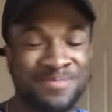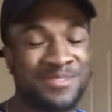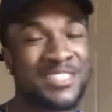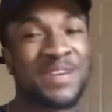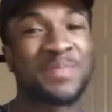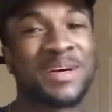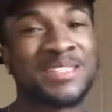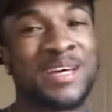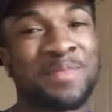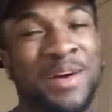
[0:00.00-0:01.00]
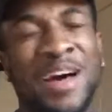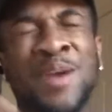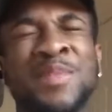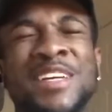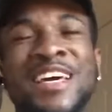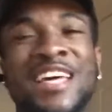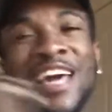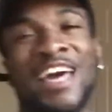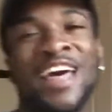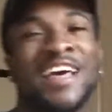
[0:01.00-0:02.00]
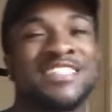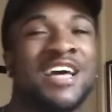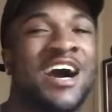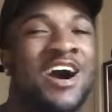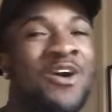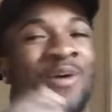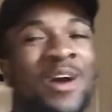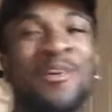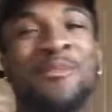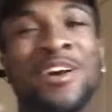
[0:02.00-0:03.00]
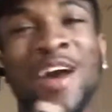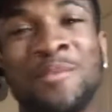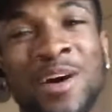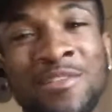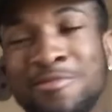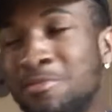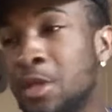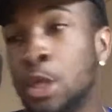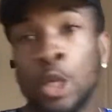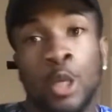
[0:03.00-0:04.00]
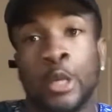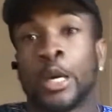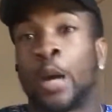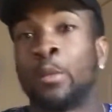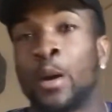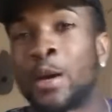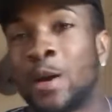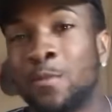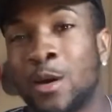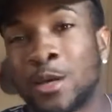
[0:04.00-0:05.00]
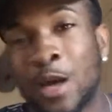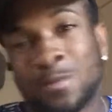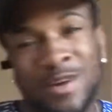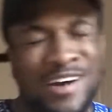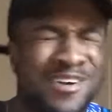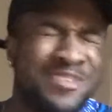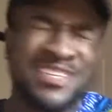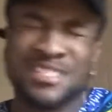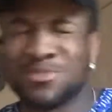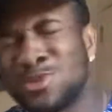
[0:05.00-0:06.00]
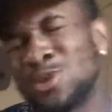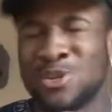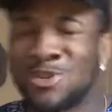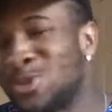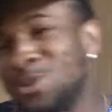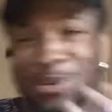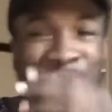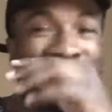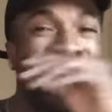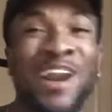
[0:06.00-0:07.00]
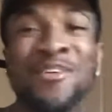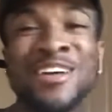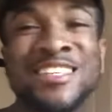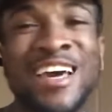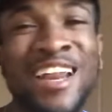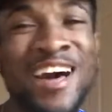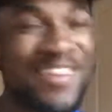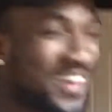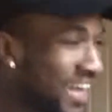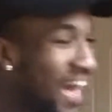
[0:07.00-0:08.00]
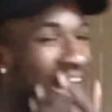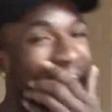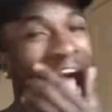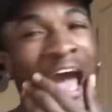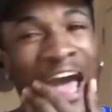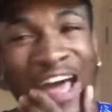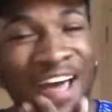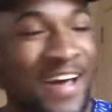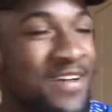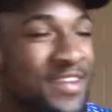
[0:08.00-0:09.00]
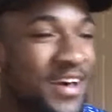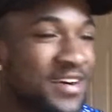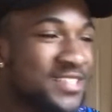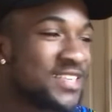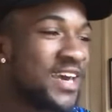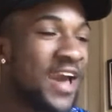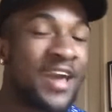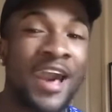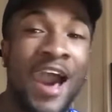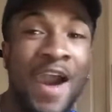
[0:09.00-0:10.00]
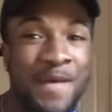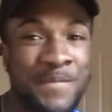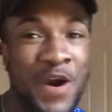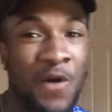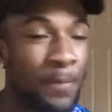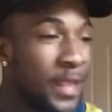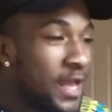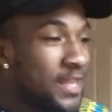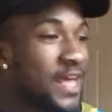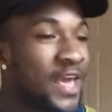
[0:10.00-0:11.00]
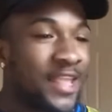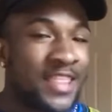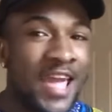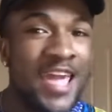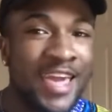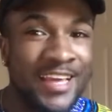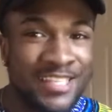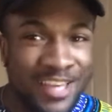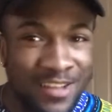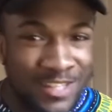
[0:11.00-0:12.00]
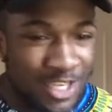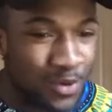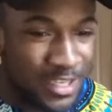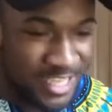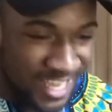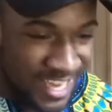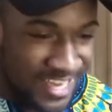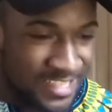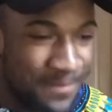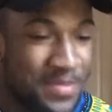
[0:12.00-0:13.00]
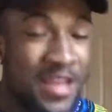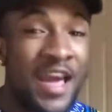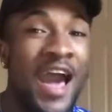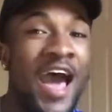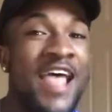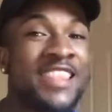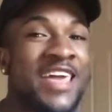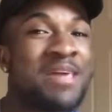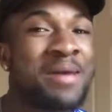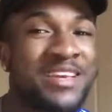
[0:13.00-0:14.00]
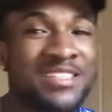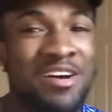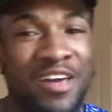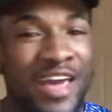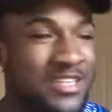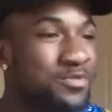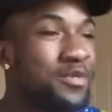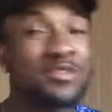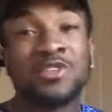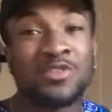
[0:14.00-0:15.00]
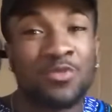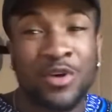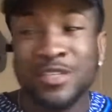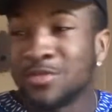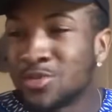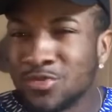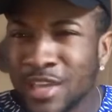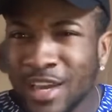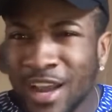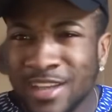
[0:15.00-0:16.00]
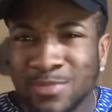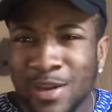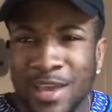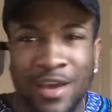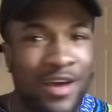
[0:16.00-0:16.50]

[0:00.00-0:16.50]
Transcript: Me talking about, talking about, I want that gas now. Walking around with cotton mouth. Oh, come on, come on, come on. I want a little more. Oh, uh, oh. Uh. I don't want to talk it out. no, I'm saying cotton mouth. Like, the thing is, oh, the situation is, I think he made this song. He had his will to wisdom to taken out something like that.